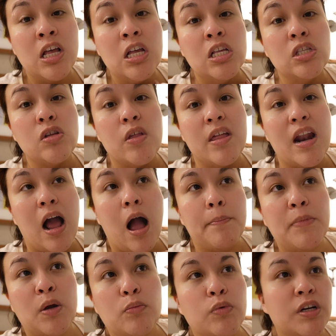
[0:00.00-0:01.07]
so that I'm
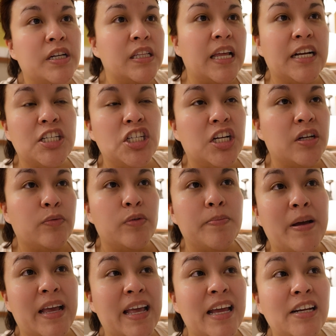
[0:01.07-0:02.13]
not running like a chicken with
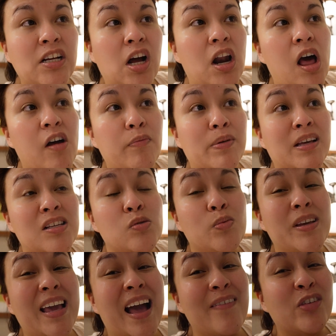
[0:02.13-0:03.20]
my head cut off, because we
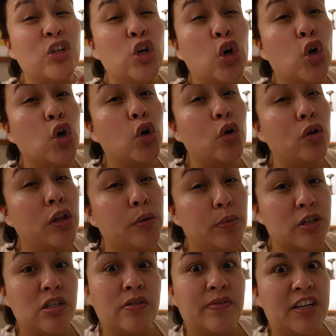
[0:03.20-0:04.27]
have an early
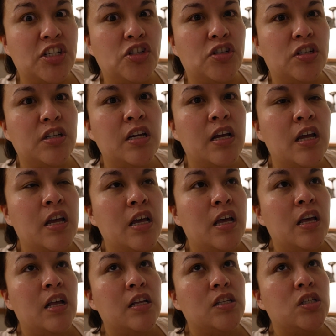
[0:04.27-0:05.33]
reservation.
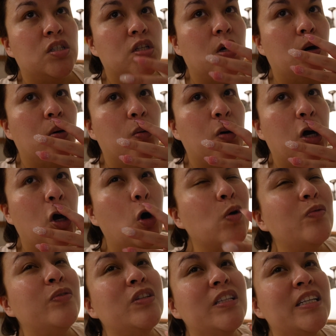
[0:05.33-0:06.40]
So
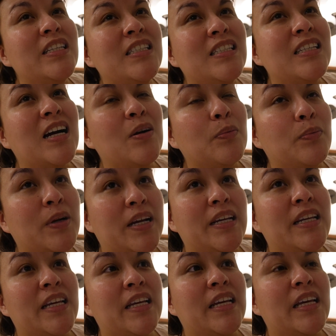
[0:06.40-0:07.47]
hopefully it's not
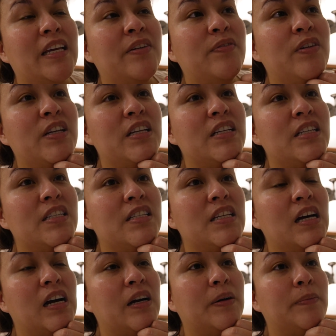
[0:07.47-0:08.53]
raining. If it is,
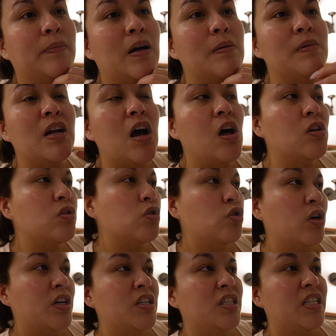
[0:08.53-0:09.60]
I'm gonna also
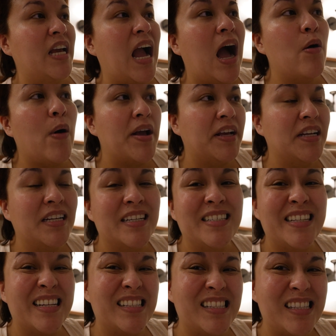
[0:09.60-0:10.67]
try to see how I can
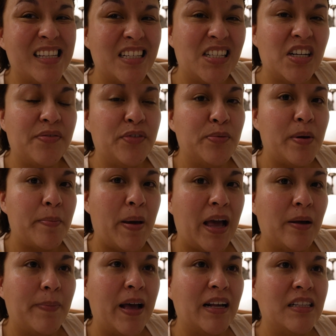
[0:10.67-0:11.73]
condense the stuff in my
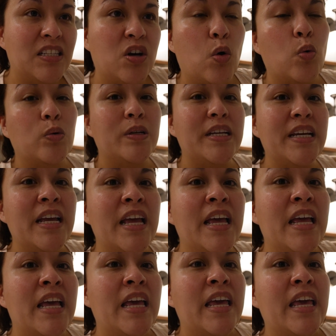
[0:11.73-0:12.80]
backpack to only,
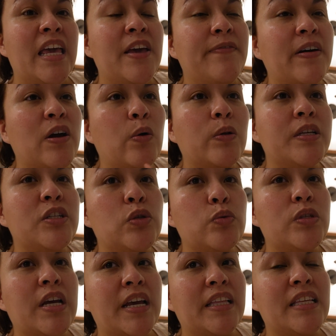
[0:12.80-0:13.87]
if I only do
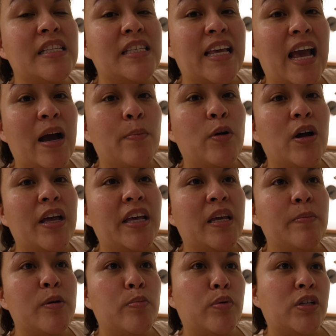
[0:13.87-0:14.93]
take this camera, it
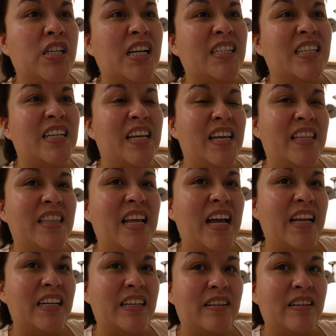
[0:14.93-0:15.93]
can be protected in that